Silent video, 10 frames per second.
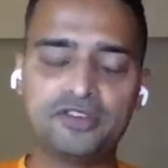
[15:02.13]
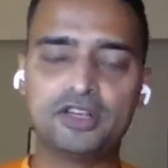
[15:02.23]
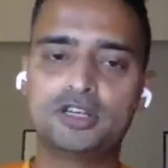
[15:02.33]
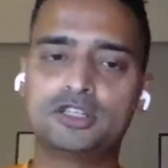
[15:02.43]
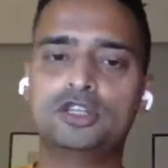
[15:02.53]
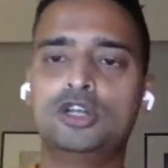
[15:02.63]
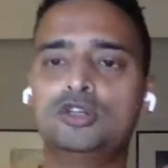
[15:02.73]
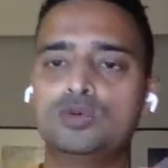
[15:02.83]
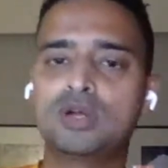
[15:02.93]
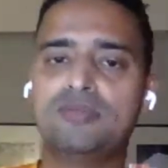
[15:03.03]
winners,
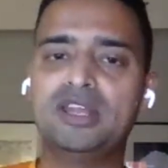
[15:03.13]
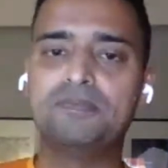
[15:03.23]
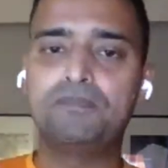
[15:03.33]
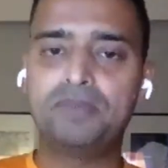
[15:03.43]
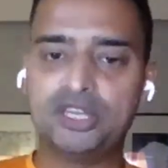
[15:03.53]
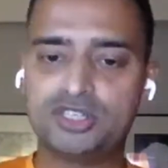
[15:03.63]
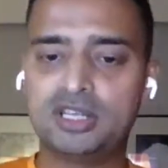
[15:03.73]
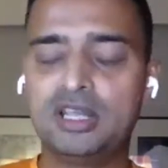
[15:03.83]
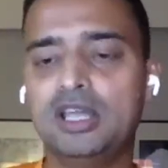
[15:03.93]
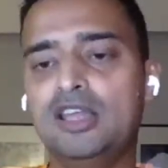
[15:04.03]
to come and pitch
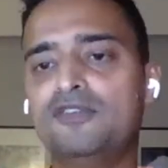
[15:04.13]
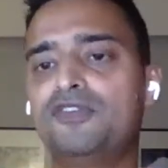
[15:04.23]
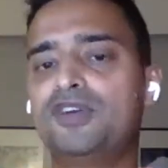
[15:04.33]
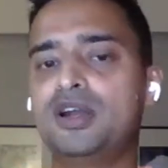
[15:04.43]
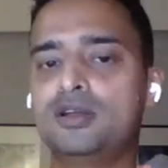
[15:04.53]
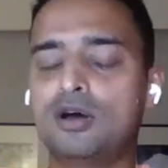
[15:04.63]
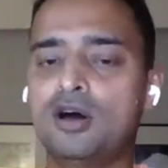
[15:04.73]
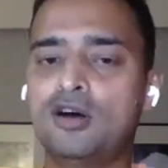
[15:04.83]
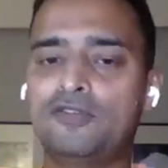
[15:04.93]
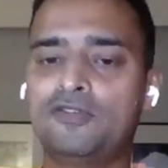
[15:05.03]
in front
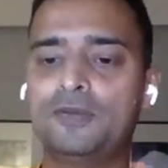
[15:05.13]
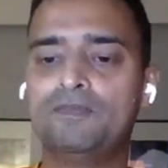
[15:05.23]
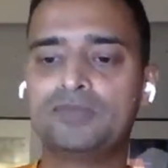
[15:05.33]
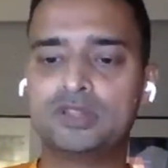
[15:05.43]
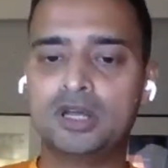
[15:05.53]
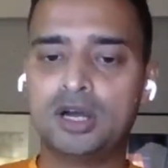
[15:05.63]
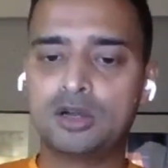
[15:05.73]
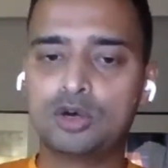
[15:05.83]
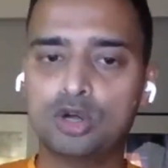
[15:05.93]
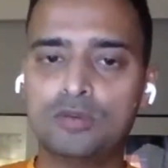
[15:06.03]
of a
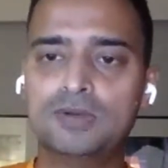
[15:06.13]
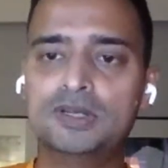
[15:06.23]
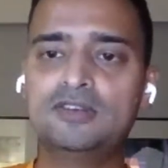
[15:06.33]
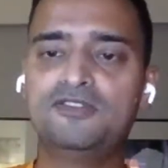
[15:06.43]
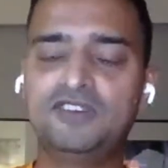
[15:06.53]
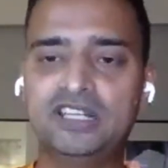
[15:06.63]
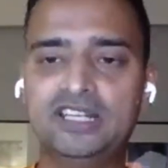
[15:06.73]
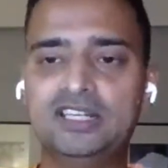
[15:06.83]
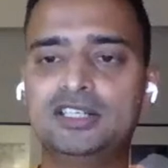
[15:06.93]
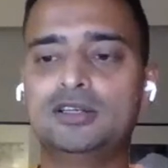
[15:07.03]
global
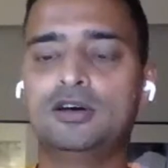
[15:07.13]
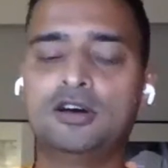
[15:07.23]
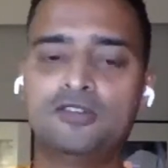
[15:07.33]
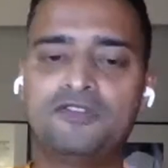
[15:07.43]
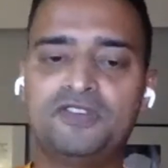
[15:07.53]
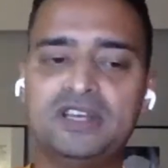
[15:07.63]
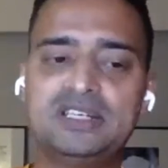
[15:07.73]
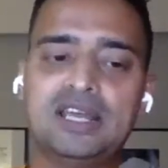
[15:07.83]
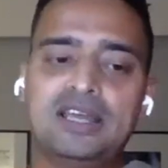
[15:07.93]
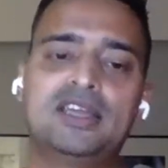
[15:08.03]
fleet of
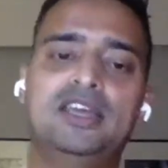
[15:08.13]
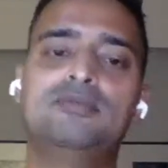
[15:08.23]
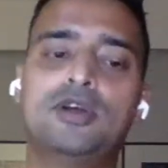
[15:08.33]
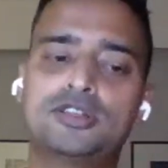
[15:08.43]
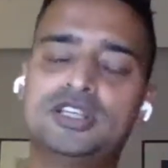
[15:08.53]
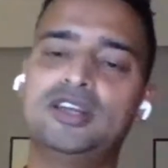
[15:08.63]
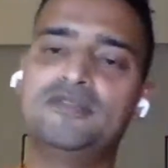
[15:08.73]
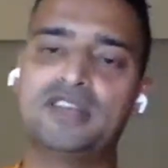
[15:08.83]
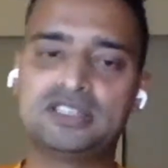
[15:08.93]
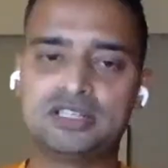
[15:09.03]
fintech and blockchain
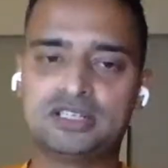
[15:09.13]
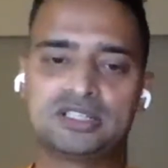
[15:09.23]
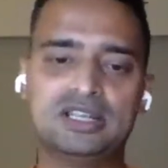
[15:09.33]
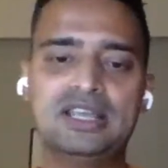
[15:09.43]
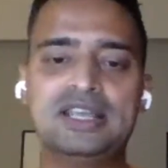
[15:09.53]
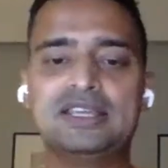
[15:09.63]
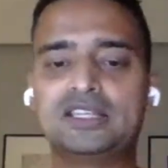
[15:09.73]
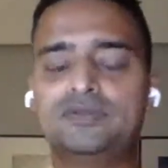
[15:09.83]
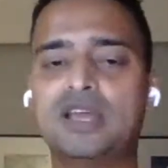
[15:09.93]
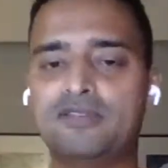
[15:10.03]
investors.
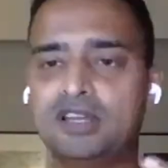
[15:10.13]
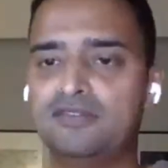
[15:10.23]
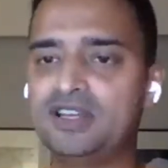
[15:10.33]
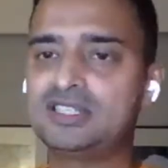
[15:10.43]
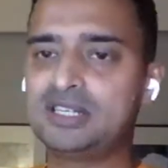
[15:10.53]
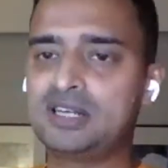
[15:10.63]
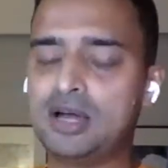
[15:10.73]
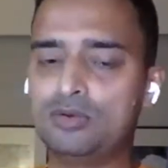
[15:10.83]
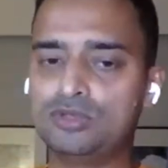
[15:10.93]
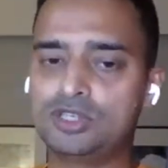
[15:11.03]
Yes, we have an investors
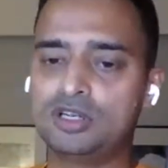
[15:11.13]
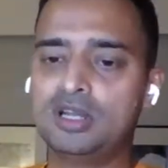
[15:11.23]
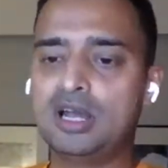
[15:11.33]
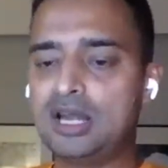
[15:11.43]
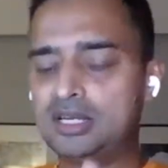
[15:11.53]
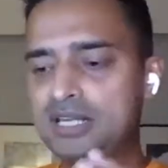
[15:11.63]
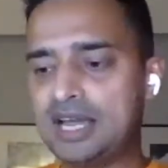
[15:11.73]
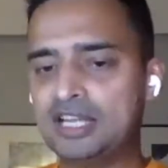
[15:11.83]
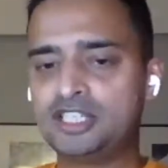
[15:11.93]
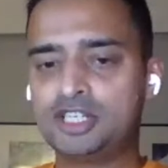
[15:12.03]
lounge
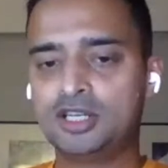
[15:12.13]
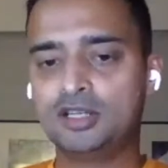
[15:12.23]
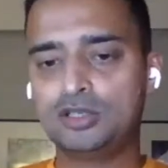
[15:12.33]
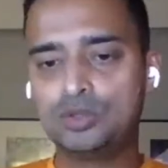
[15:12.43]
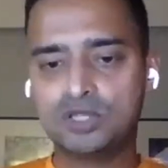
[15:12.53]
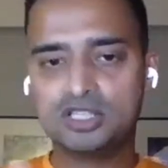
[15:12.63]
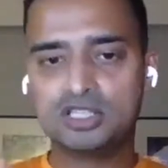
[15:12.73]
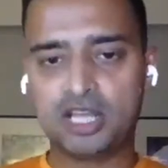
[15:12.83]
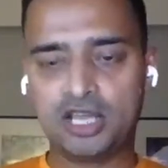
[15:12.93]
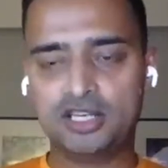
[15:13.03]
attached to the
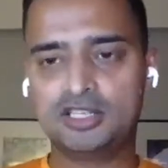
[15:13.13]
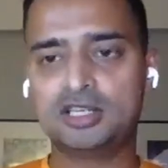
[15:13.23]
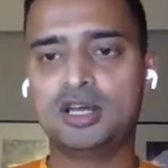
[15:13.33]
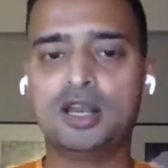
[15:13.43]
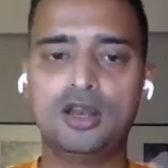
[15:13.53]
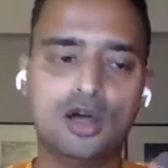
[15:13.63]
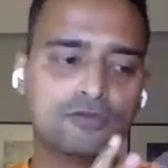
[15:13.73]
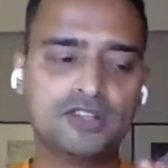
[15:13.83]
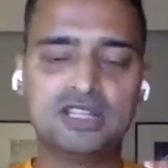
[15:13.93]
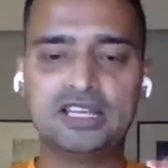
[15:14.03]
stage
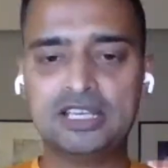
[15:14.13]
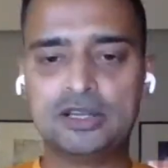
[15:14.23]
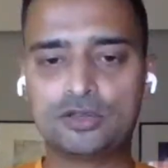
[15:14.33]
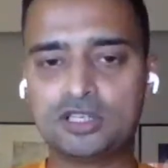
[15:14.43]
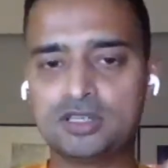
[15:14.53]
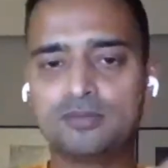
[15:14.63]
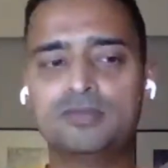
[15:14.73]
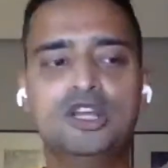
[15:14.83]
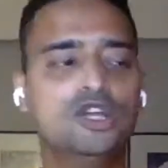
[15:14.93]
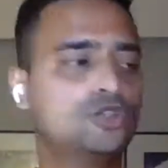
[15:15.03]
along with the ecosystem.
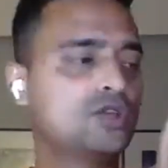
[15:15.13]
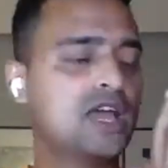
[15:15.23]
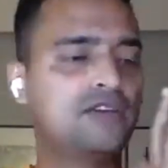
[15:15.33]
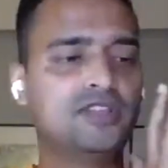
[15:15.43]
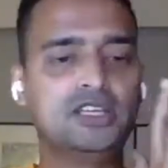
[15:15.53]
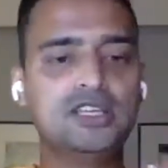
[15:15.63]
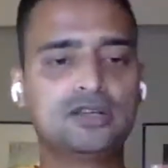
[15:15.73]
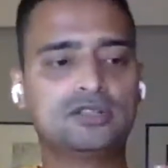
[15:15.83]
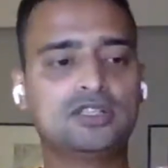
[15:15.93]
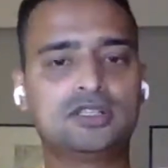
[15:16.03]
So you have the
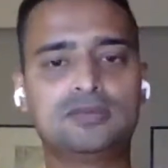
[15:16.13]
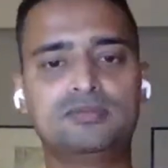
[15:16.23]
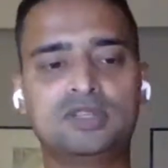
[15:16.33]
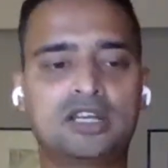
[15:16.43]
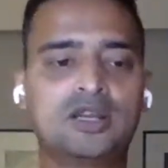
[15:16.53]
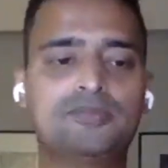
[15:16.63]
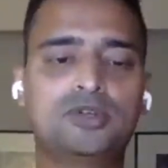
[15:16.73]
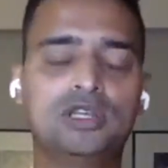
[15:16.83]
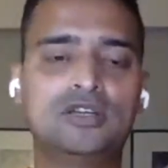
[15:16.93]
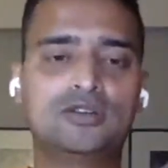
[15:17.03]
ecosystem, the
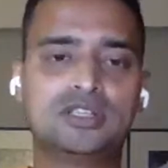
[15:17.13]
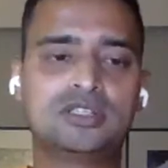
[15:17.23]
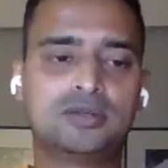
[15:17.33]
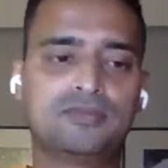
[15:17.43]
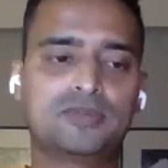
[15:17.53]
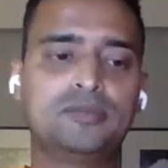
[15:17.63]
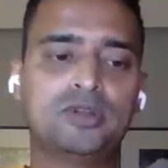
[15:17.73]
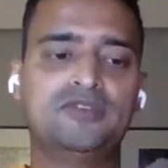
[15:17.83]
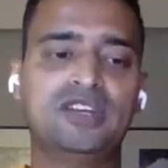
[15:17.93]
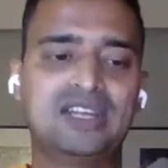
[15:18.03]
crypto ecosystem,
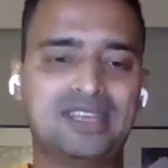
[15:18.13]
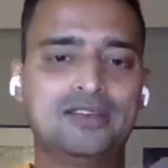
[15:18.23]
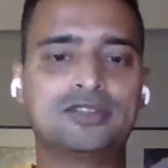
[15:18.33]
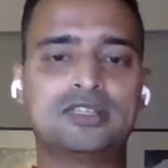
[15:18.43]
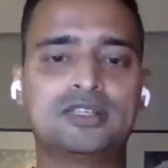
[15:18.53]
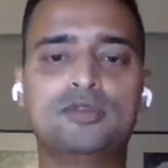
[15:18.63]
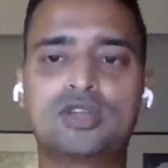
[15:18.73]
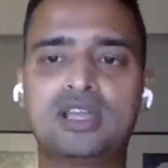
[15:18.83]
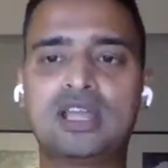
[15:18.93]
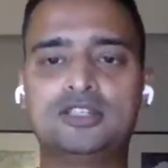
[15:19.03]
crypto and fintech ecosystem
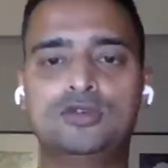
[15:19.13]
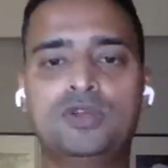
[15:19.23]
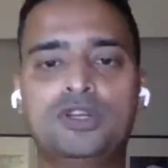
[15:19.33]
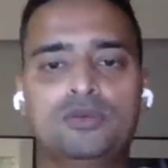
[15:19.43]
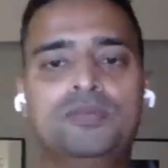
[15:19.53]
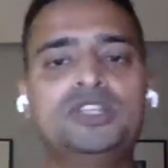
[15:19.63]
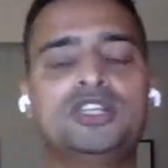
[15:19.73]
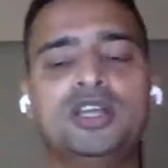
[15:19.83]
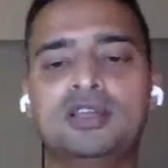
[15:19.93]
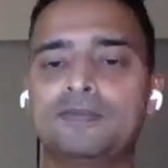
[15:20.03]
looking at you when you're
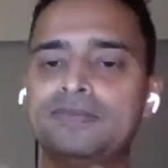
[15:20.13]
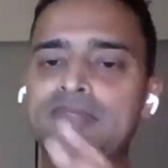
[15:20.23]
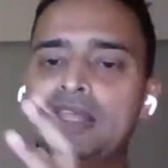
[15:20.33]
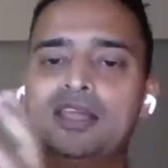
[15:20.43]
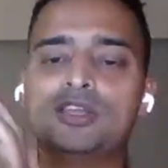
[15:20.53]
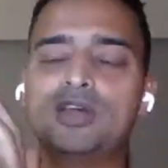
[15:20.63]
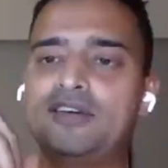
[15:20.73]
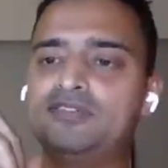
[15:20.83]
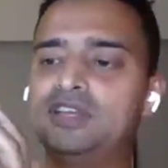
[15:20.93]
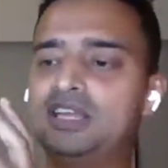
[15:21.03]
pitching. You
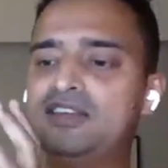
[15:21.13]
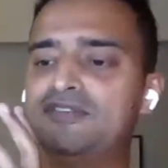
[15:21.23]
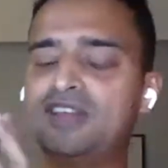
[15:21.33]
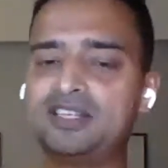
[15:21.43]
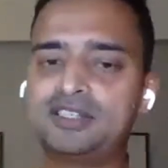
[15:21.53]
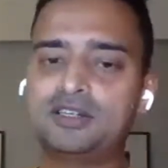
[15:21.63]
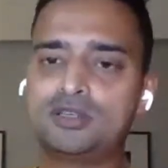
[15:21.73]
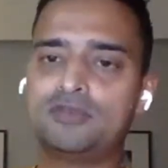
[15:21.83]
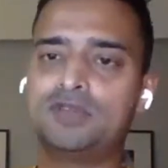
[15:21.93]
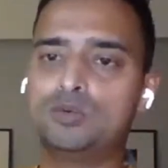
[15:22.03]
have the
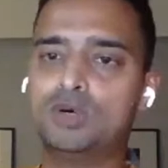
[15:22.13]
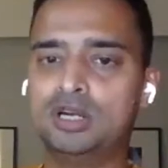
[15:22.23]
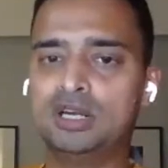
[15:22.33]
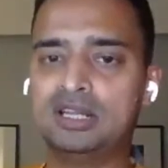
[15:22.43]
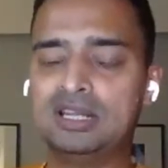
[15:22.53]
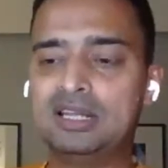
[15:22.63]
investors of the world